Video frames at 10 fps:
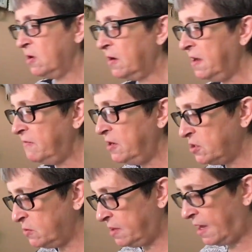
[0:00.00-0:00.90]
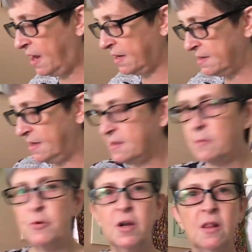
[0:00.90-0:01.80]
I'll get finished with that, because that's a
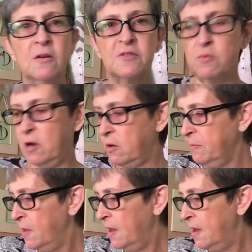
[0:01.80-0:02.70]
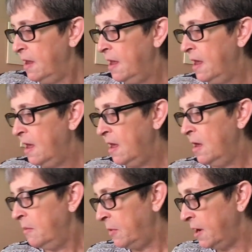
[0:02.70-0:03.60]
pretty long sweater.
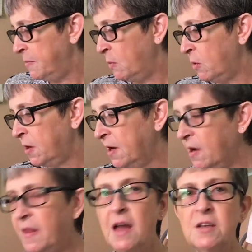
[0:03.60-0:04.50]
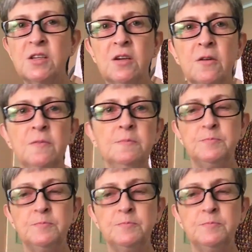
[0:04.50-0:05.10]
But I've been working on that too.